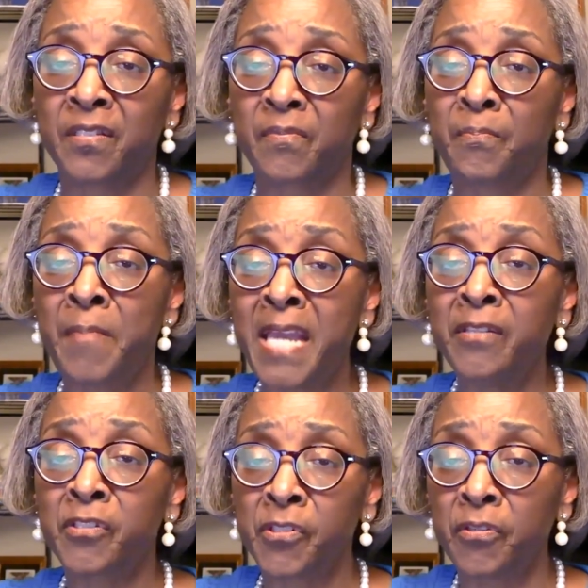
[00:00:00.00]
Make
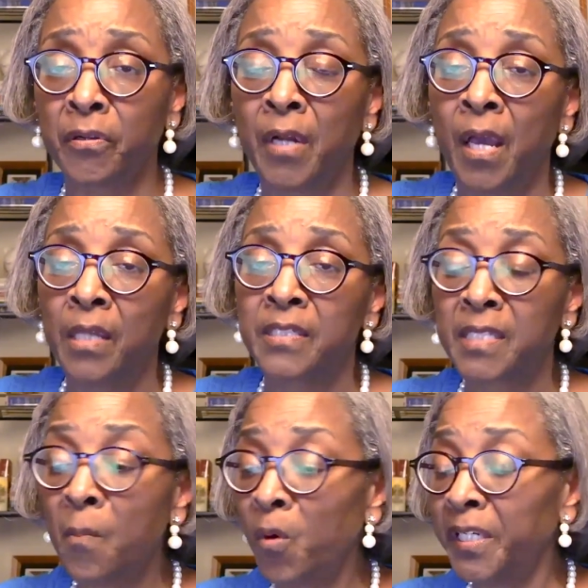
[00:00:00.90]
sure
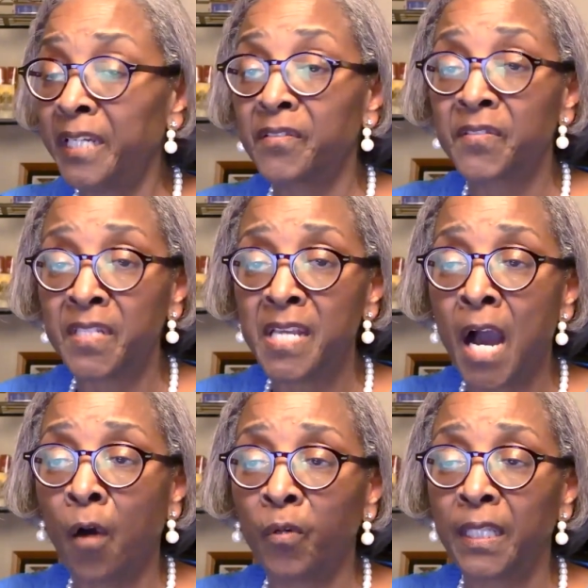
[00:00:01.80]
someone else see
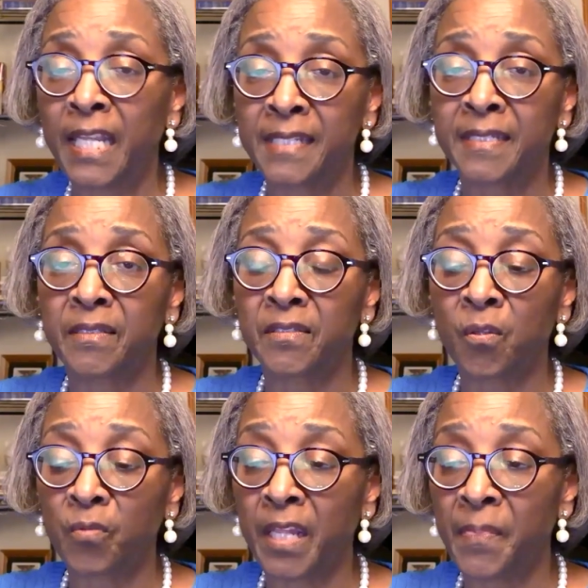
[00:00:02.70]
our lesson so
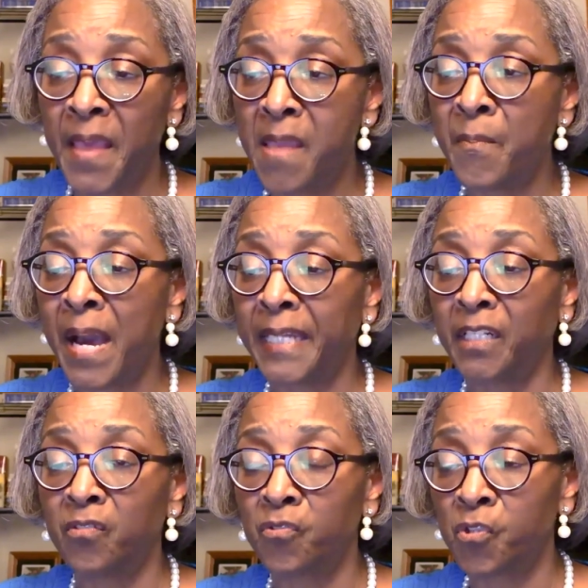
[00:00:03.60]
that they might
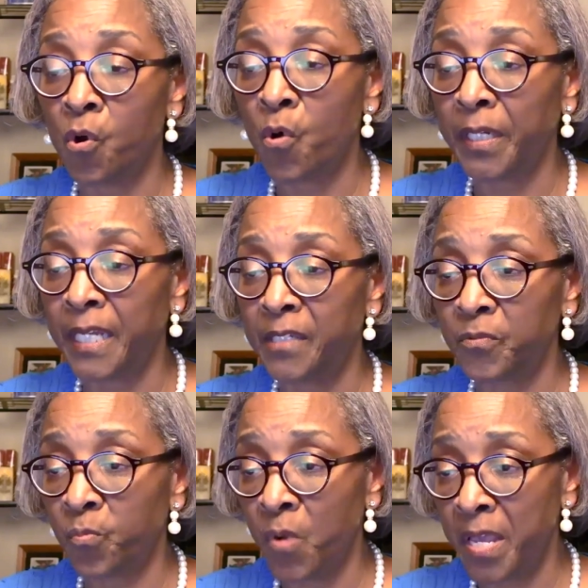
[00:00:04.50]
enjoy it as
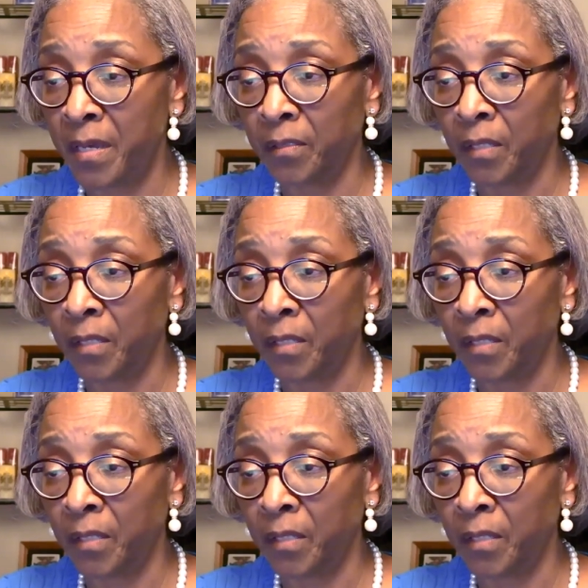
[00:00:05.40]
well.